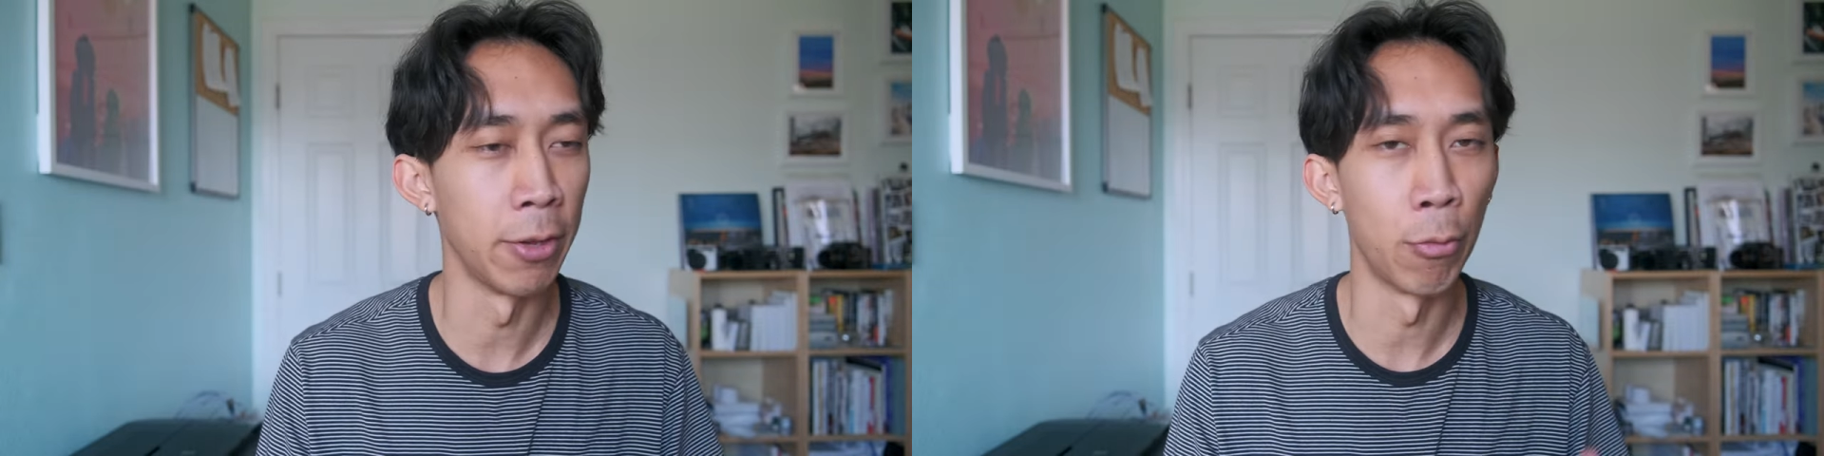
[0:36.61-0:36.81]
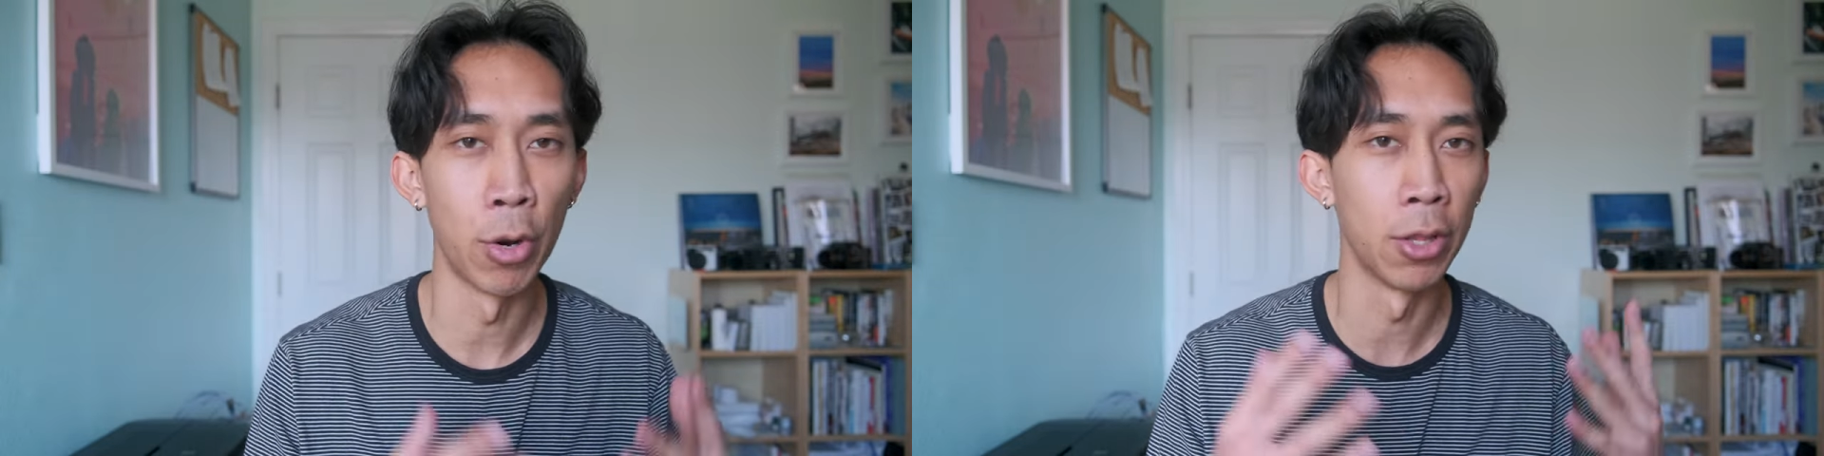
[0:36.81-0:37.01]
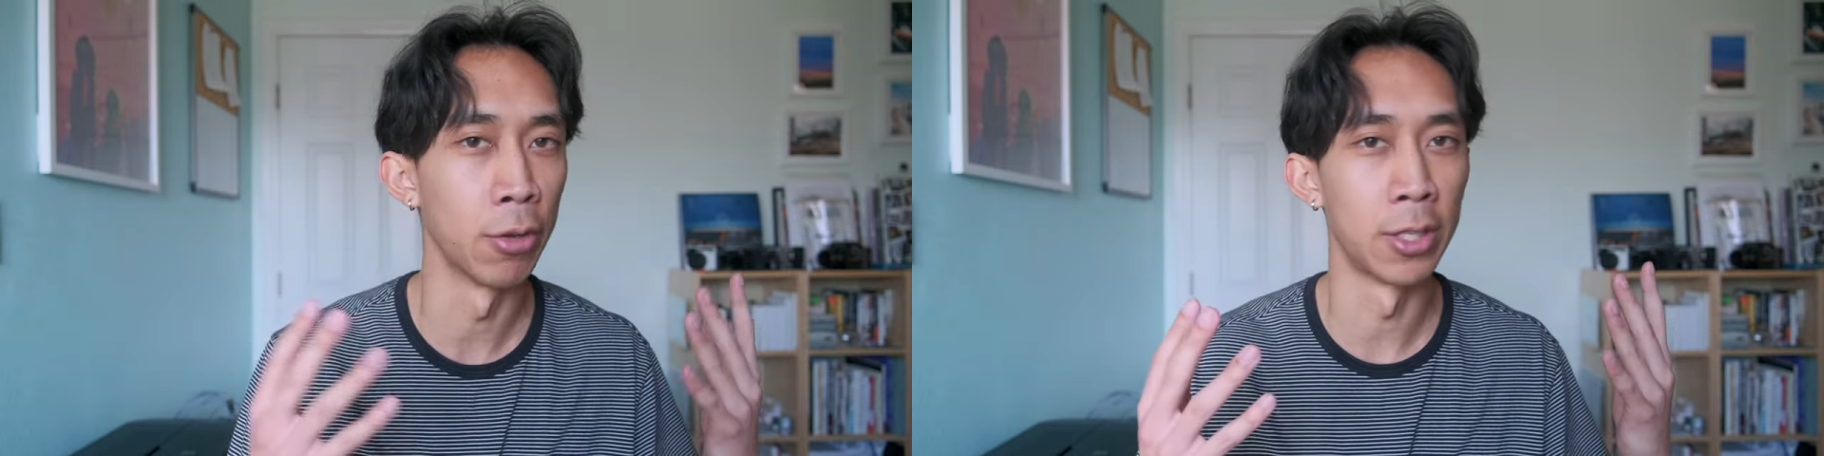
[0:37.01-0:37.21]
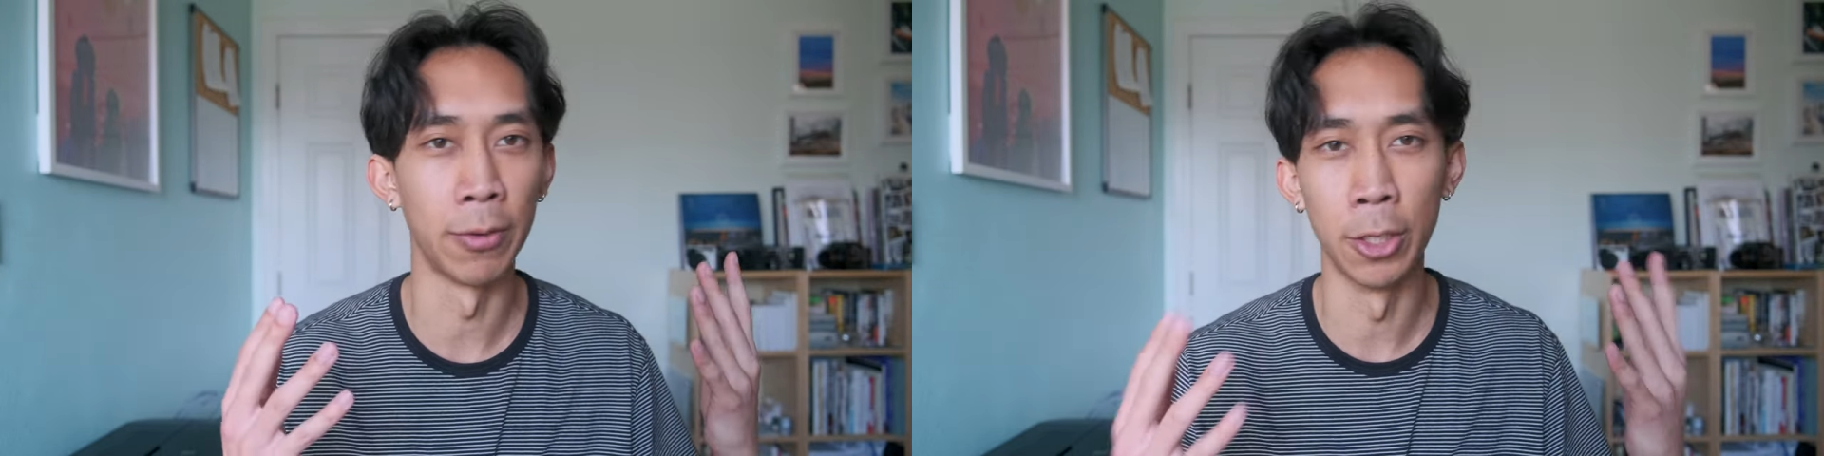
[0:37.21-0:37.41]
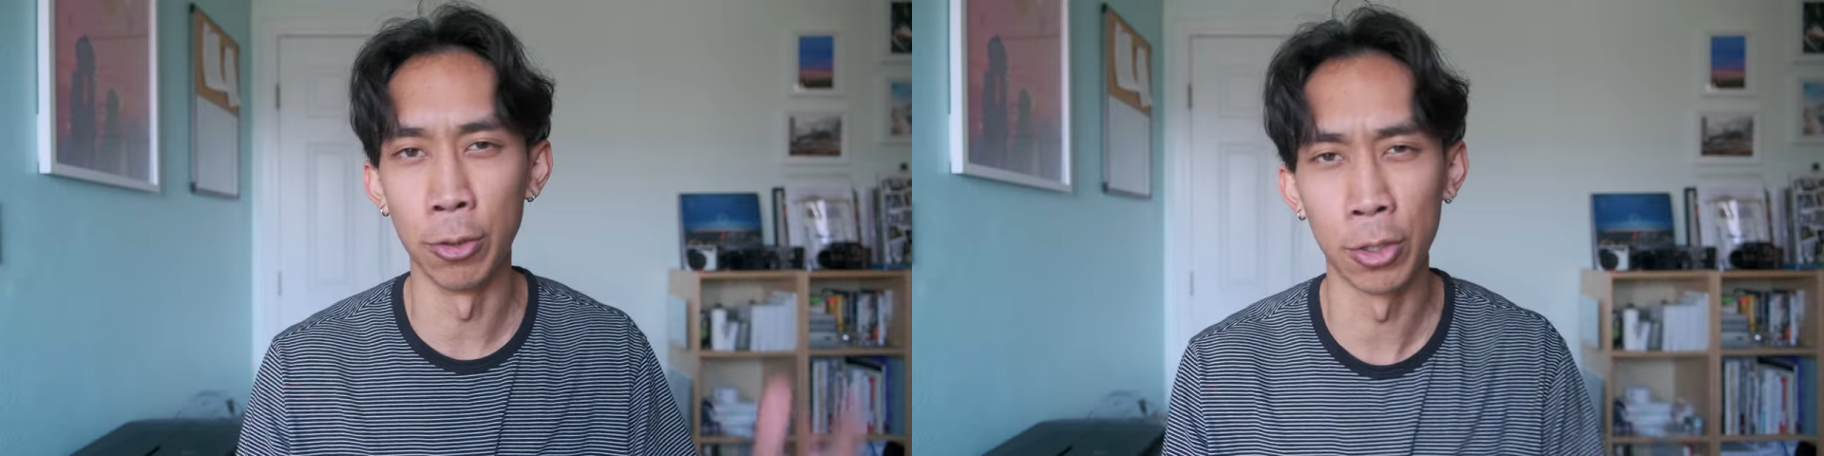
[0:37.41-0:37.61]
whether it's
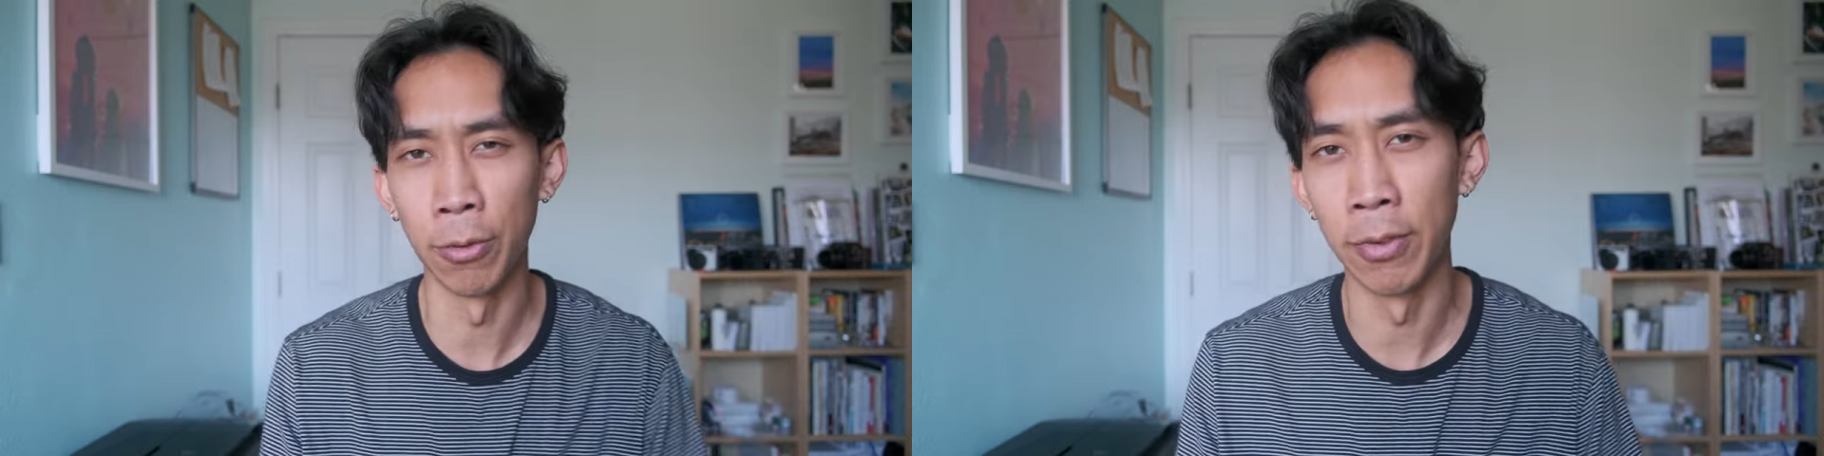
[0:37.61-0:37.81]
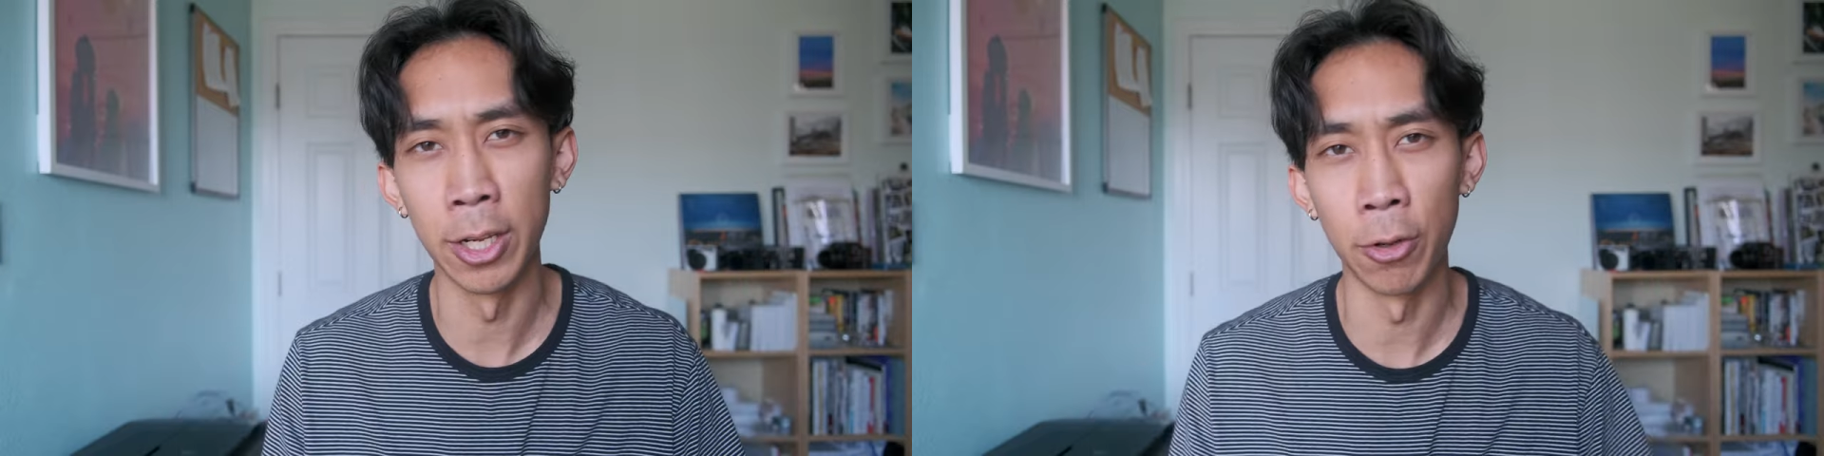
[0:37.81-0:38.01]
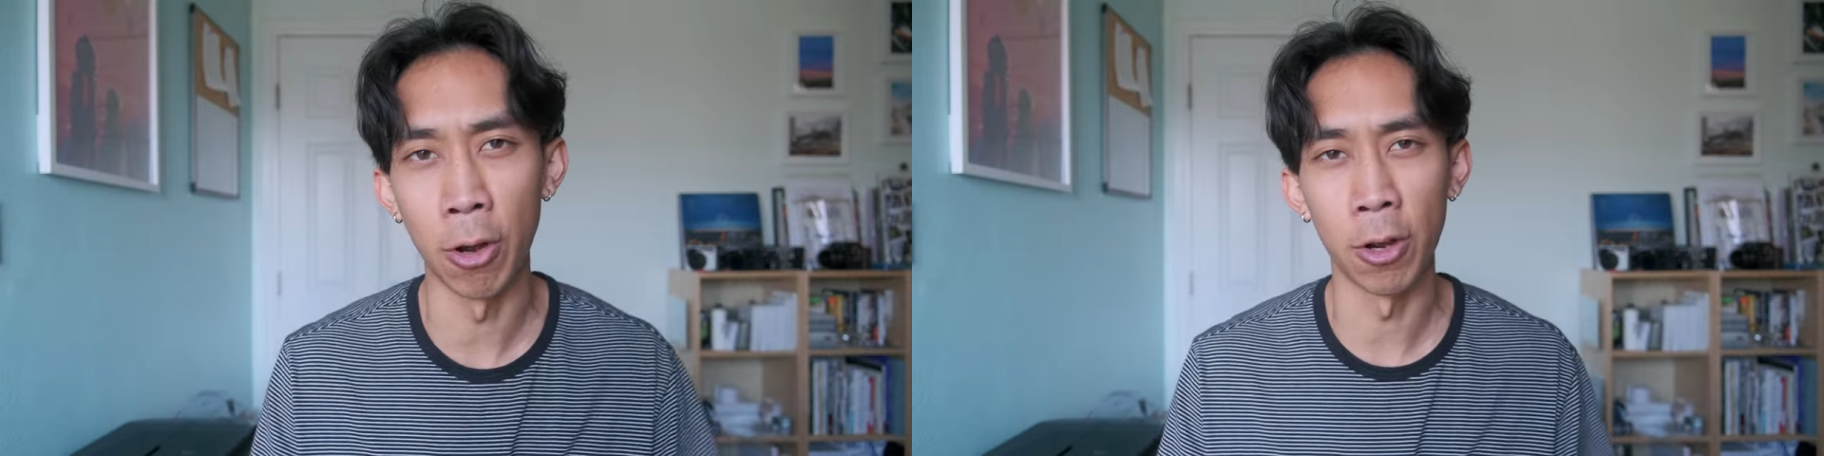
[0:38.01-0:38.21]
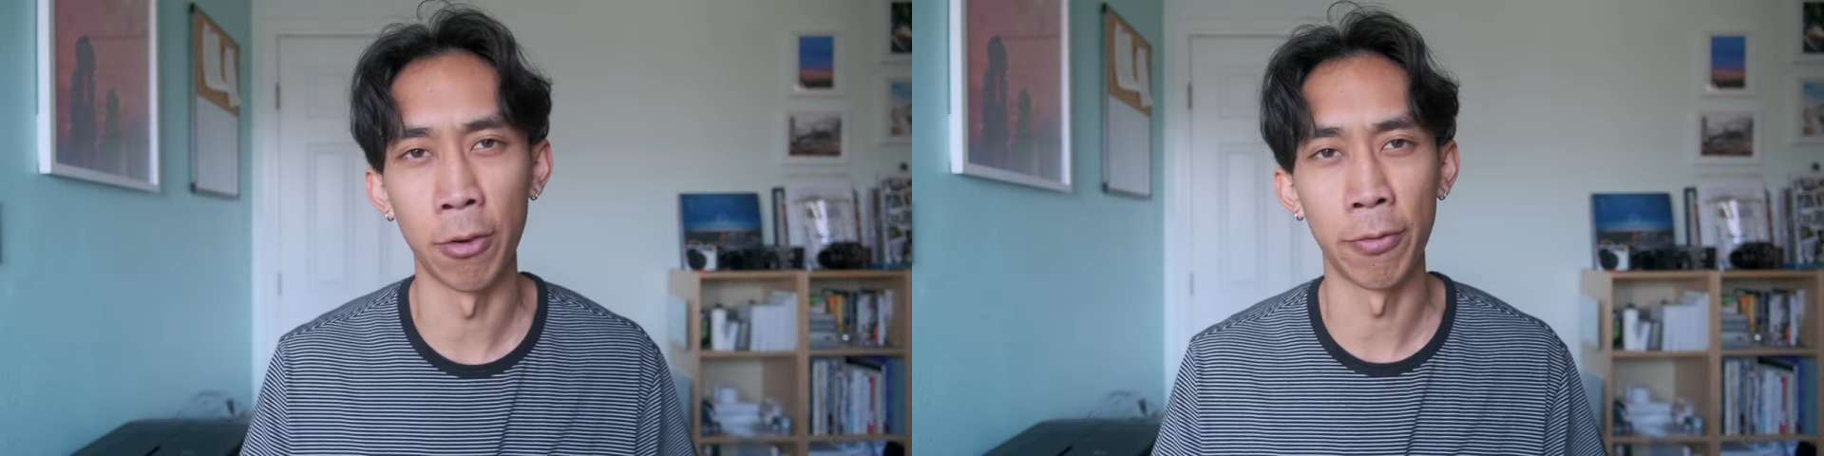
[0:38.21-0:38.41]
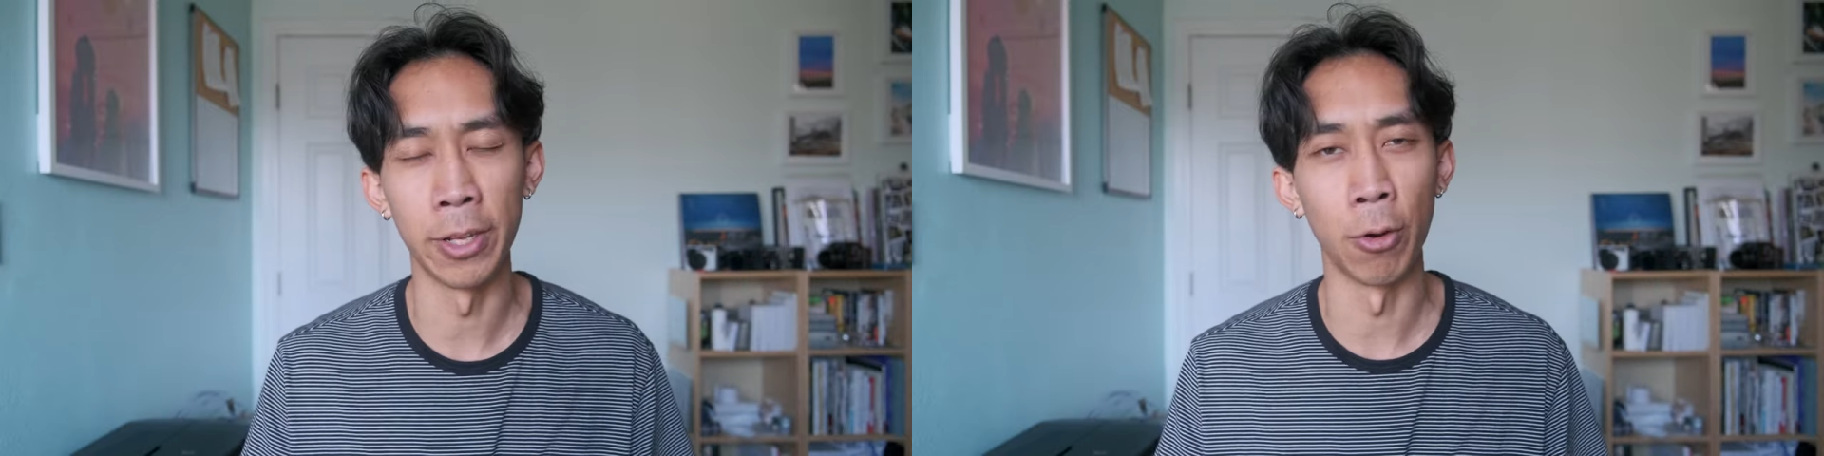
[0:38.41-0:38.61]
YouTube
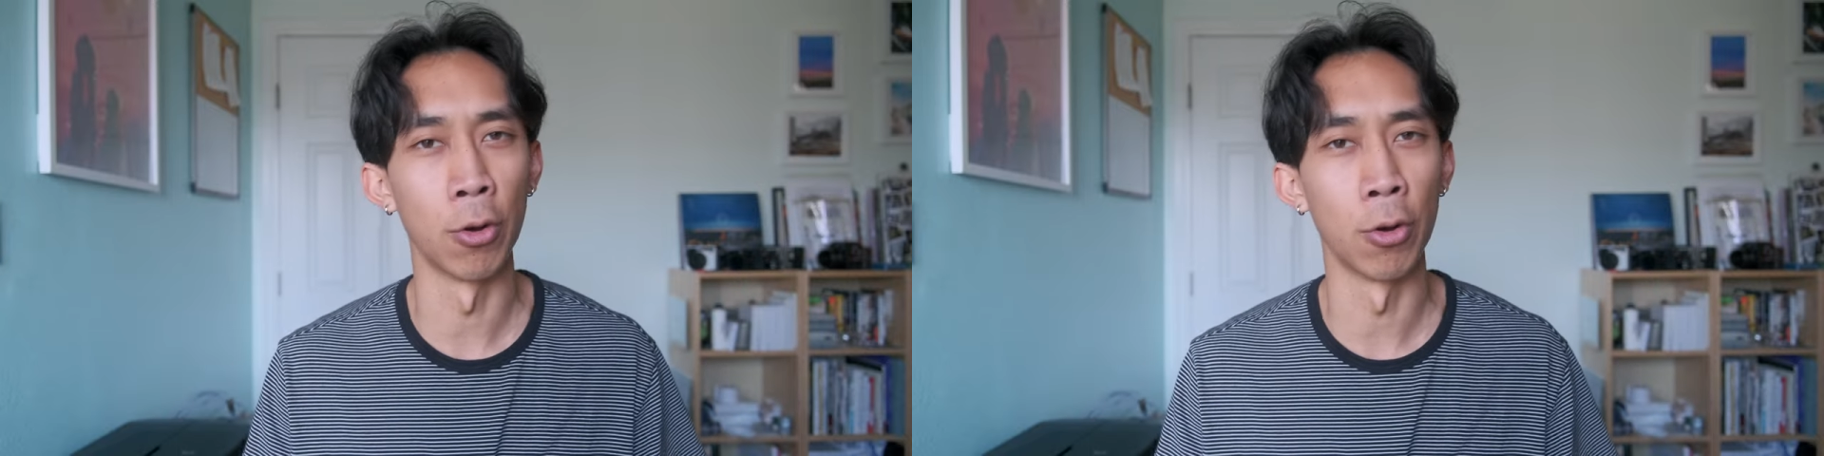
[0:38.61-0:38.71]
videography